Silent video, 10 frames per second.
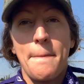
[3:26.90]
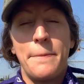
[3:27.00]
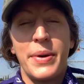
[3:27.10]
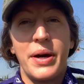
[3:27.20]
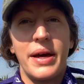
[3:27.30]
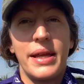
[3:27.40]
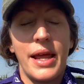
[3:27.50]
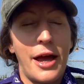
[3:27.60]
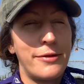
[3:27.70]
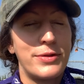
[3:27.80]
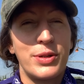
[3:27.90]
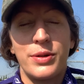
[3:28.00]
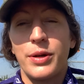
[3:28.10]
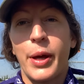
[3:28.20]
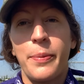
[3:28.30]
but
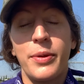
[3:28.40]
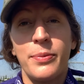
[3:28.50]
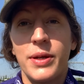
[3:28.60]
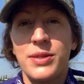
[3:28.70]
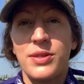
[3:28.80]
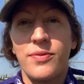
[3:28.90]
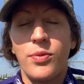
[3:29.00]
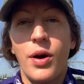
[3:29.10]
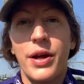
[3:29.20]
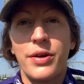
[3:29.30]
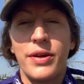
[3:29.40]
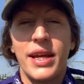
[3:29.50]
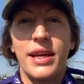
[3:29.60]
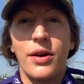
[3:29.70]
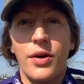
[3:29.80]
after a couple months of
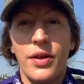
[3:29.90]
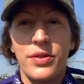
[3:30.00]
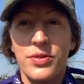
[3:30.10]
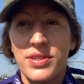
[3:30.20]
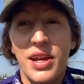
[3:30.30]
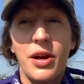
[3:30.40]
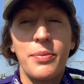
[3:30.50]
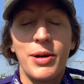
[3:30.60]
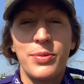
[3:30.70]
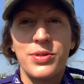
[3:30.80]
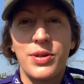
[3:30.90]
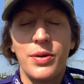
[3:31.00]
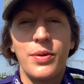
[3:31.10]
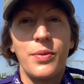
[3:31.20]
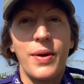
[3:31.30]
watering, all those air bubbles
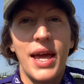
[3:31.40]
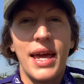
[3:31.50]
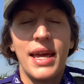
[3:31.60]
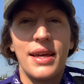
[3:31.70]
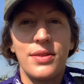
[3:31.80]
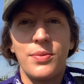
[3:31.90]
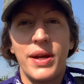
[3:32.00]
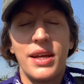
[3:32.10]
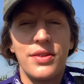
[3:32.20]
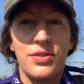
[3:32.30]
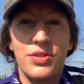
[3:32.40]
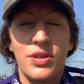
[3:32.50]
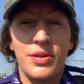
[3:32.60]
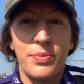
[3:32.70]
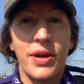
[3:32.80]
go away and the weight of the
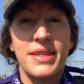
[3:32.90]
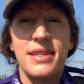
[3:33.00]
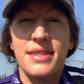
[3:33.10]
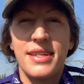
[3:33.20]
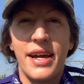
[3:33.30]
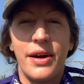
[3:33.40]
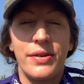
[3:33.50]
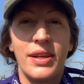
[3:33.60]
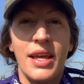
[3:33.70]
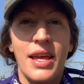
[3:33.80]
dirt presses down,